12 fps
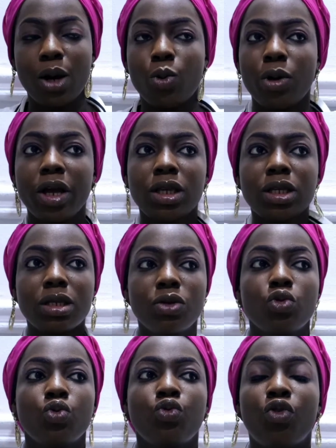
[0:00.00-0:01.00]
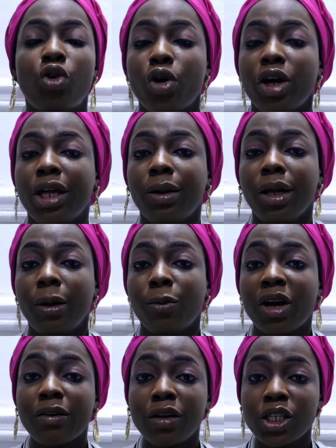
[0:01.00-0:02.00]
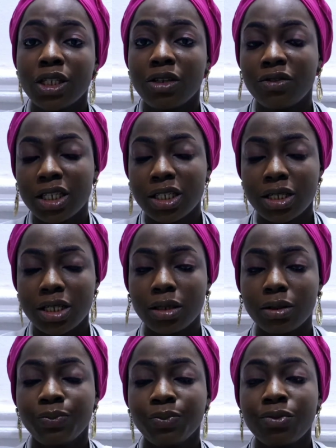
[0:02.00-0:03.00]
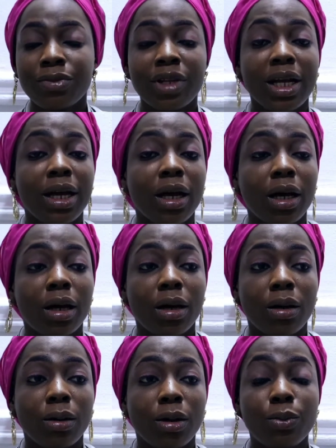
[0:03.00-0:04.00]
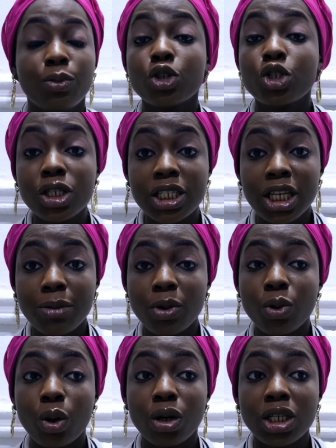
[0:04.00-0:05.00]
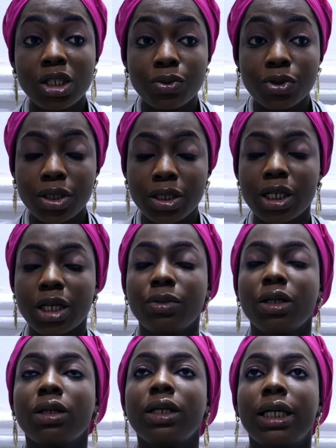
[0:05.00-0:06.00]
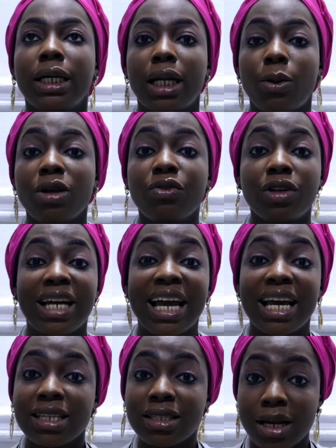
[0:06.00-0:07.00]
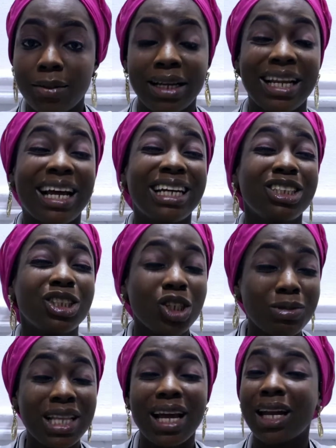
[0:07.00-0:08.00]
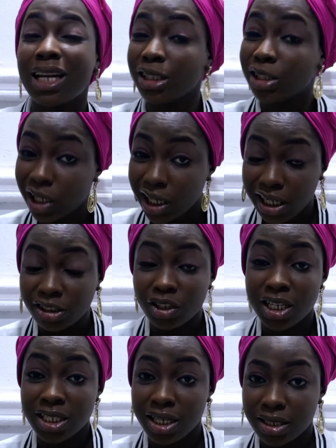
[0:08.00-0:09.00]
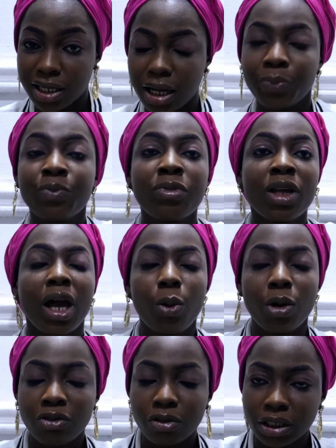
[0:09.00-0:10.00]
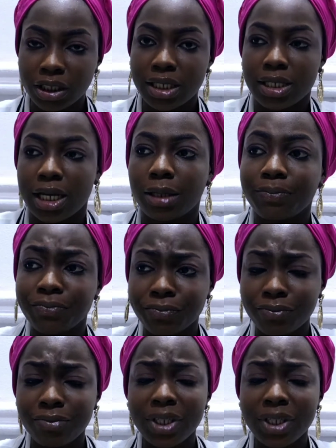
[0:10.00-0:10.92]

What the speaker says: I went for a private university post TME, we call it post TME. Then I went for their exam, like their something like an entrance exam. I went for the exam.